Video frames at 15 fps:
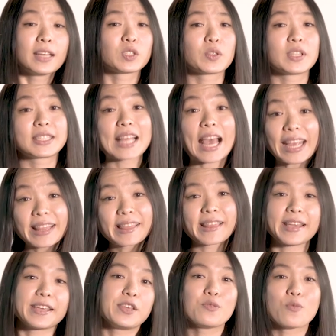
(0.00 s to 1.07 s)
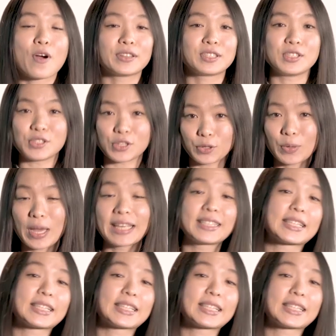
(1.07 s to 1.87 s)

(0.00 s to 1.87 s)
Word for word: So the second thing you want to do is